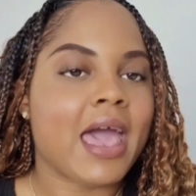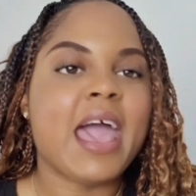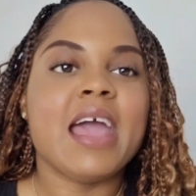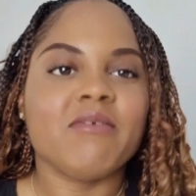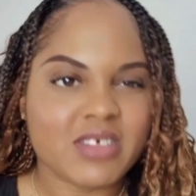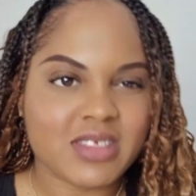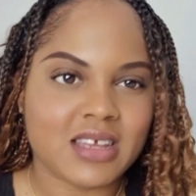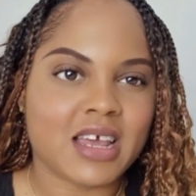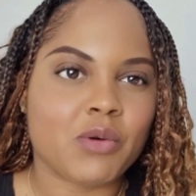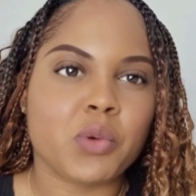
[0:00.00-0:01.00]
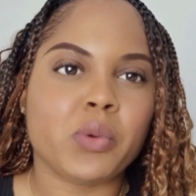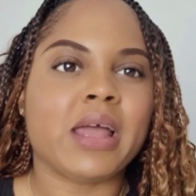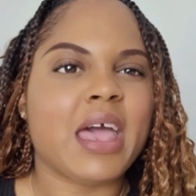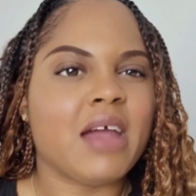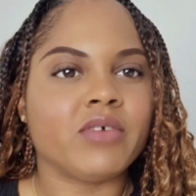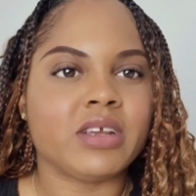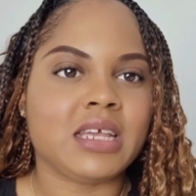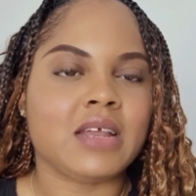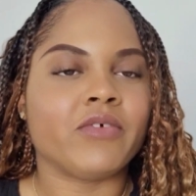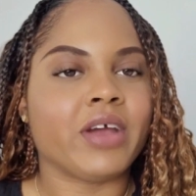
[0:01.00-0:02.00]
everything that we will ever
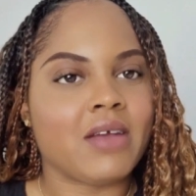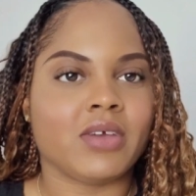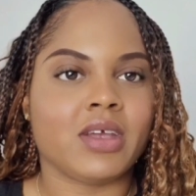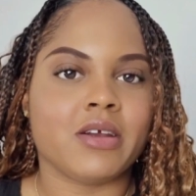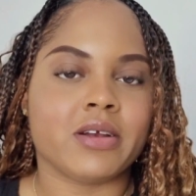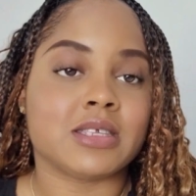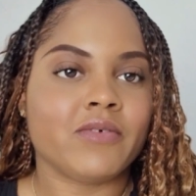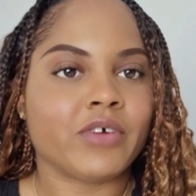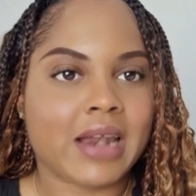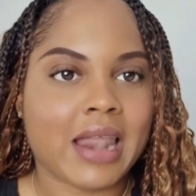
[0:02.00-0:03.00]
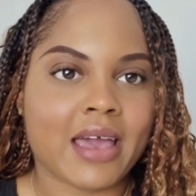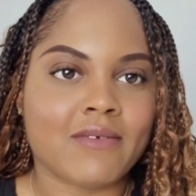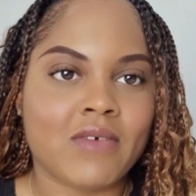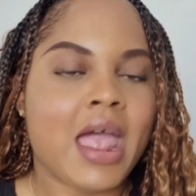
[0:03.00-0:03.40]
need for every areas of our life